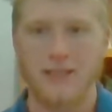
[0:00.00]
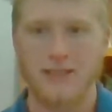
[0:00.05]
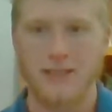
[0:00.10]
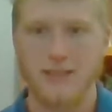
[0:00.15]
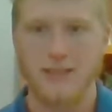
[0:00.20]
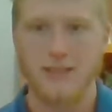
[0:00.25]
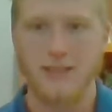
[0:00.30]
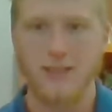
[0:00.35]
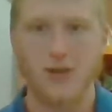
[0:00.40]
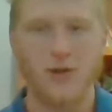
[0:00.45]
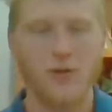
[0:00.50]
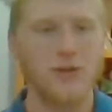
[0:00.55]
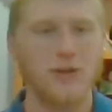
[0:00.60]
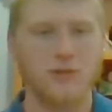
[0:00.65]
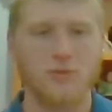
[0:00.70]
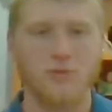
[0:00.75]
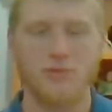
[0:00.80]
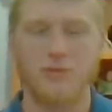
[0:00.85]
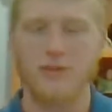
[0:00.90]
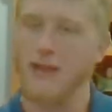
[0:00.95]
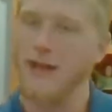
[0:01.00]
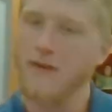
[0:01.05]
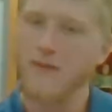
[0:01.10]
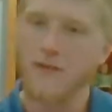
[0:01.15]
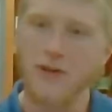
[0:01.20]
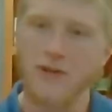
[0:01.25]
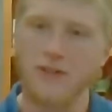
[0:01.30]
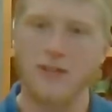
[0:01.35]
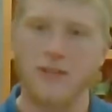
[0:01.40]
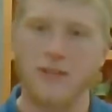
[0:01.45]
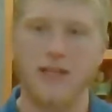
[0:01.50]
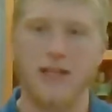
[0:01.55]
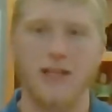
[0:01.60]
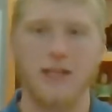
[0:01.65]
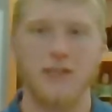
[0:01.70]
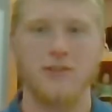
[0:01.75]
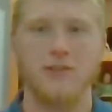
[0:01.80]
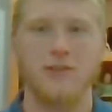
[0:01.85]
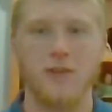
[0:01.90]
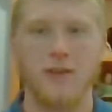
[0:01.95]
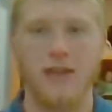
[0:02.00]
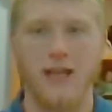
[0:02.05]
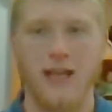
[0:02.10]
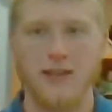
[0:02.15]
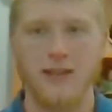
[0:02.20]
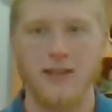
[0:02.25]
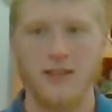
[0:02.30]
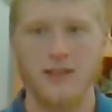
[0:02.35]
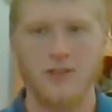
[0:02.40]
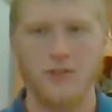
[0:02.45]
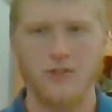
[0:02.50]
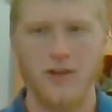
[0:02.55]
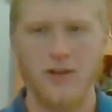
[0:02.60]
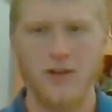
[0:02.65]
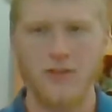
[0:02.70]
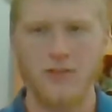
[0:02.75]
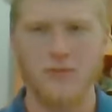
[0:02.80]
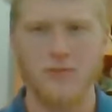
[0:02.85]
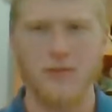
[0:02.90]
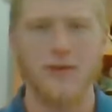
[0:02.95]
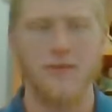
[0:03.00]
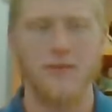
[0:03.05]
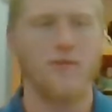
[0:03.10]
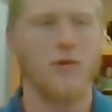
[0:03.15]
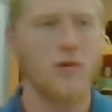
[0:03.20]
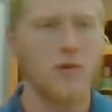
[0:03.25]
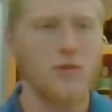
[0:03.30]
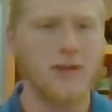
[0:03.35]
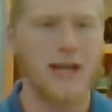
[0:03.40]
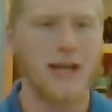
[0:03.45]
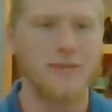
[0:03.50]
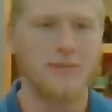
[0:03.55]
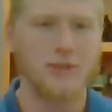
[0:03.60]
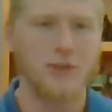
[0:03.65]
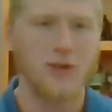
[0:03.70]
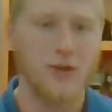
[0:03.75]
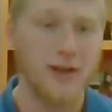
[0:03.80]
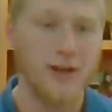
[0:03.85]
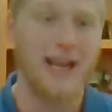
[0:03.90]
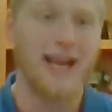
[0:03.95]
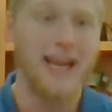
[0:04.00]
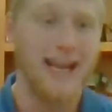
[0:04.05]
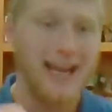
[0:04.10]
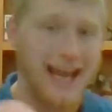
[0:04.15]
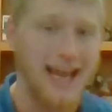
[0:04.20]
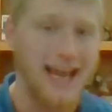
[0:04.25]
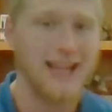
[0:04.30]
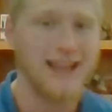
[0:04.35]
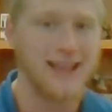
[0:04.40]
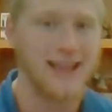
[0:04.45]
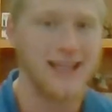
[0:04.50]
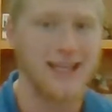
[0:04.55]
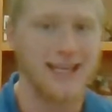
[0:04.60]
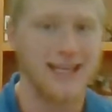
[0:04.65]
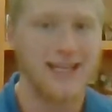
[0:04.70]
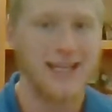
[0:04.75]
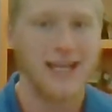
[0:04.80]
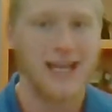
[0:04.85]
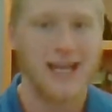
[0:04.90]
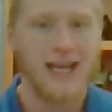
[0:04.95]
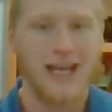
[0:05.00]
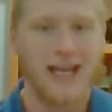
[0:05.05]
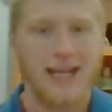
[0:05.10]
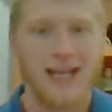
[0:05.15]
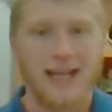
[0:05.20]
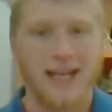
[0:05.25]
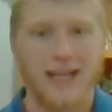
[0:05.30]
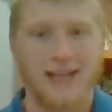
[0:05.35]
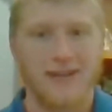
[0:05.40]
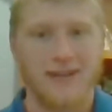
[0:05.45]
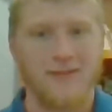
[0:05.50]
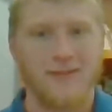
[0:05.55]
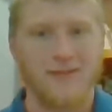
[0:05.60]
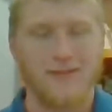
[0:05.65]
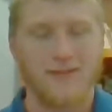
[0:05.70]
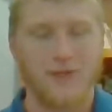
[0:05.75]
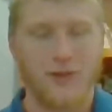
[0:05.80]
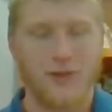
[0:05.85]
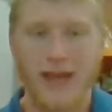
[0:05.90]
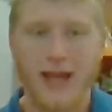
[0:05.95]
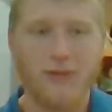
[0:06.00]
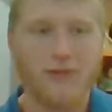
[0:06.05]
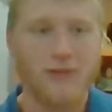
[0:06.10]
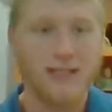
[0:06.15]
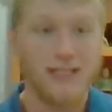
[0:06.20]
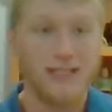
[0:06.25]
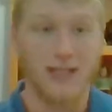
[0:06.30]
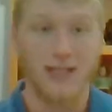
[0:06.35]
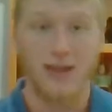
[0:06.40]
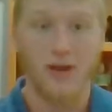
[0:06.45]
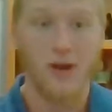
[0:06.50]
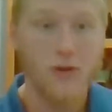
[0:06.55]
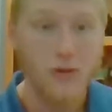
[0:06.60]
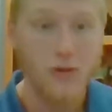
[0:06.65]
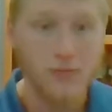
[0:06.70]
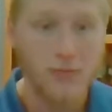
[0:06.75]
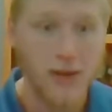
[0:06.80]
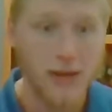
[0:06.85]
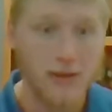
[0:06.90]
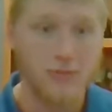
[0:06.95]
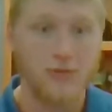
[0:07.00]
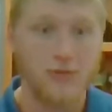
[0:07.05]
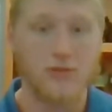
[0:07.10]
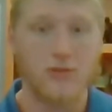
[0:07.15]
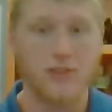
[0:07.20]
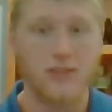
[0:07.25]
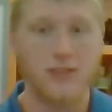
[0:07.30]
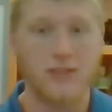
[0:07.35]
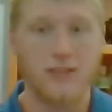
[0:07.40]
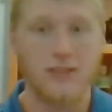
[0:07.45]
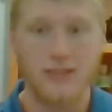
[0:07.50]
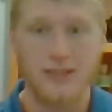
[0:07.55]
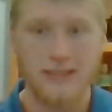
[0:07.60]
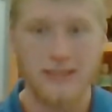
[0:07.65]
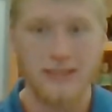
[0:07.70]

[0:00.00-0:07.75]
Students will never understand a student athlete struggle to be a full time student and athlete. For that reason alone, people should